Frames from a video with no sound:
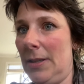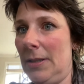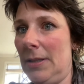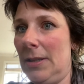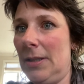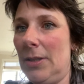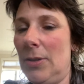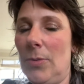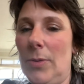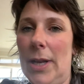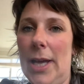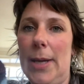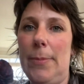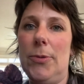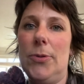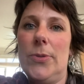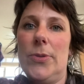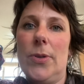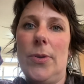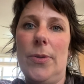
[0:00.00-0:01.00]
little
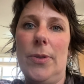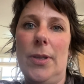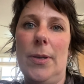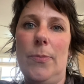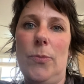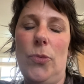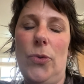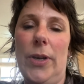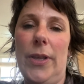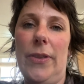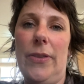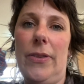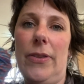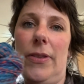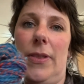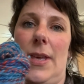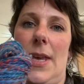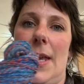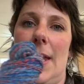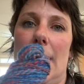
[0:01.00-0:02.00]
labels on them with
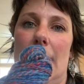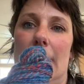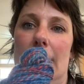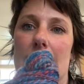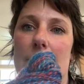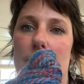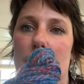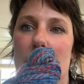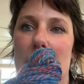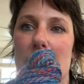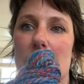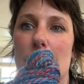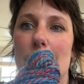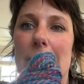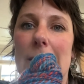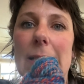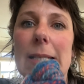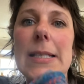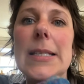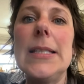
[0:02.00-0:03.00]
their
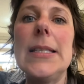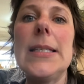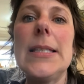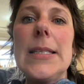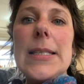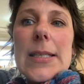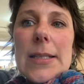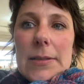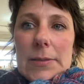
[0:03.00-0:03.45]
measurements.